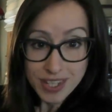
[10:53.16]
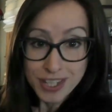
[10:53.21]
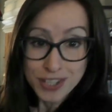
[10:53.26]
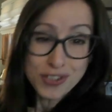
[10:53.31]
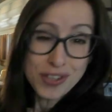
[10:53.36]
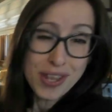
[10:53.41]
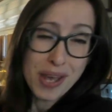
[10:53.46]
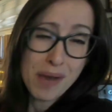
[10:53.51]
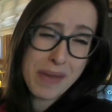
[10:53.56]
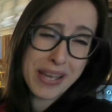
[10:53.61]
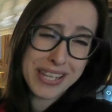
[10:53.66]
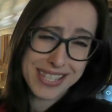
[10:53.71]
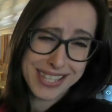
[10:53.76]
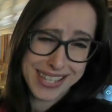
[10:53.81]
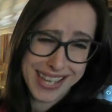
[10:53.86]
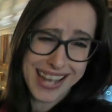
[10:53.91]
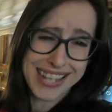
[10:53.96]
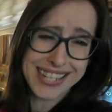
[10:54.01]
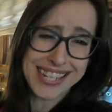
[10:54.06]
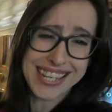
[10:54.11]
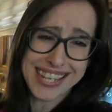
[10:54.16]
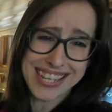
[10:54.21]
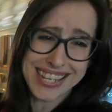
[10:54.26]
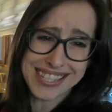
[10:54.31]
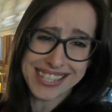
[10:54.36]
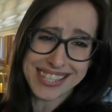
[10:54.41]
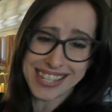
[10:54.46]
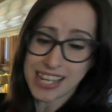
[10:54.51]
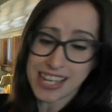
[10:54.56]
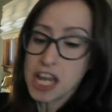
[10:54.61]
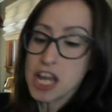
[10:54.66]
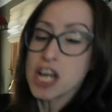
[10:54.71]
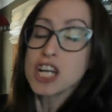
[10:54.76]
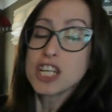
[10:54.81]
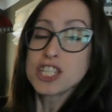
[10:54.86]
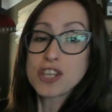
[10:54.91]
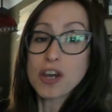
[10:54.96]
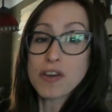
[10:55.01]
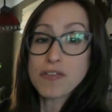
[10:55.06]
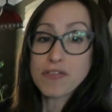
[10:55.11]
So that makes it kind of easy.
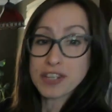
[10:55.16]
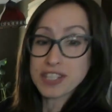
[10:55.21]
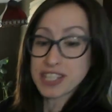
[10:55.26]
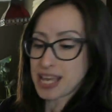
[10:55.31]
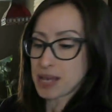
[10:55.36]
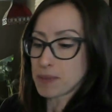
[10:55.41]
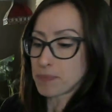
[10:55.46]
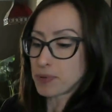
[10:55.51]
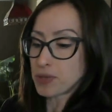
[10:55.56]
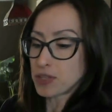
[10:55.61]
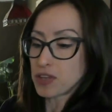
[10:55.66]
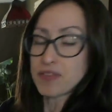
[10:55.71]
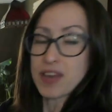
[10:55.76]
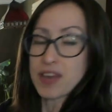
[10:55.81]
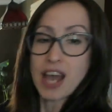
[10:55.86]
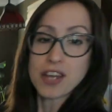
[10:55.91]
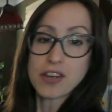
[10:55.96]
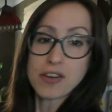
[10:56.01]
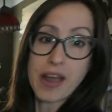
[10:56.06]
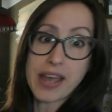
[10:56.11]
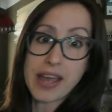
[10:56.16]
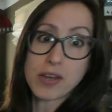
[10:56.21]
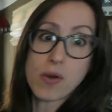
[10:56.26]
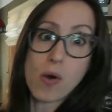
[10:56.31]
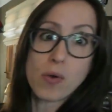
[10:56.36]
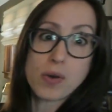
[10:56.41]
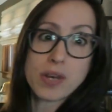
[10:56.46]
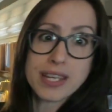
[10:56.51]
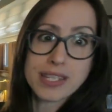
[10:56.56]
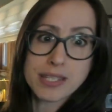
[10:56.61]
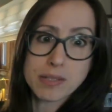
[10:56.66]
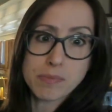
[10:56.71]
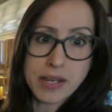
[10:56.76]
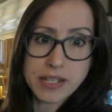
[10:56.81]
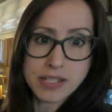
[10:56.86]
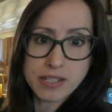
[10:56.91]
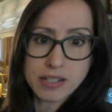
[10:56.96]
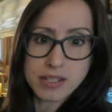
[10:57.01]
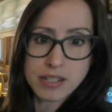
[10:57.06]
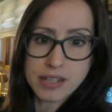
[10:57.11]
So for example, you've got your anconeus
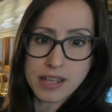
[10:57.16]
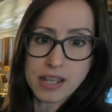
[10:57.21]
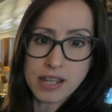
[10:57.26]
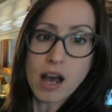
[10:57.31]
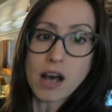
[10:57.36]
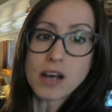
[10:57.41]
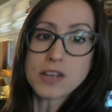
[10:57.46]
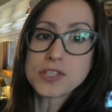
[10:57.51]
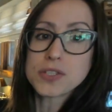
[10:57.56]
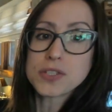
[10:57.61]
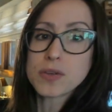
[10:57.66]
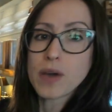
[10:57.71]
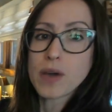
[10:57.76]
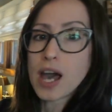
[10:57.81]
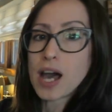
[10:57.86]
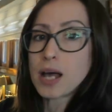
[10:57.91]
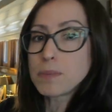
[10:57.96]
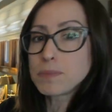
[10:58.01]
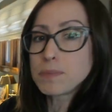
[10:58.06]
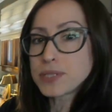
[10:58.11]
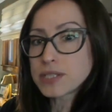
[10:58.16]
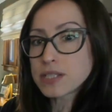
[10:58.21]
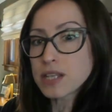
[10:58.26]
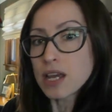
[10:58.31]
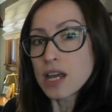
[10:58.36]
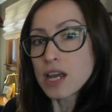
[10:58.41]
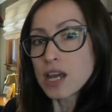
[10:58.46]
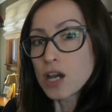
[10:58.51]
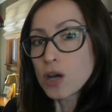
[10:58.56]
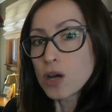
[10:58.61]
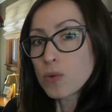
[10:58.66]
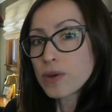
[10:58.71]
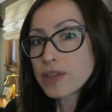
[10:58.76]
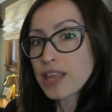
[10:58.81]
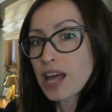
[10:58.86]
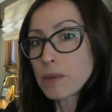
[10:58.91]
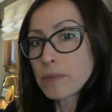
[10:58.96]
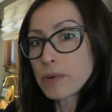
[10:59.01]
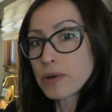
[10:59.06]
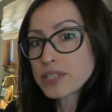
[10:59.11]
muscle that also helps with
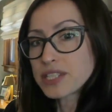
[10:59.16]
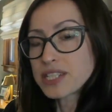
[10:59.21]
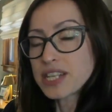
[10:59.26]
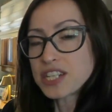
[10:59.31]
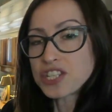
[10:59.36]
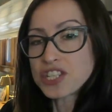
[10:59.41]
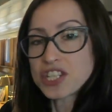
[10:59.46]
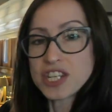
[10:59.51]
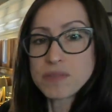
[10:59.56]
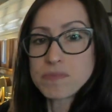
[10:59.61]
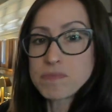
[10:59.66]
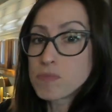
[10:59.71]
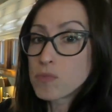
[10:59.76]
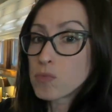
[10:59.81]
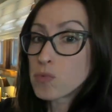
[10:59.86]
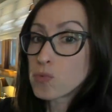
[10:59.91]
elbow extension,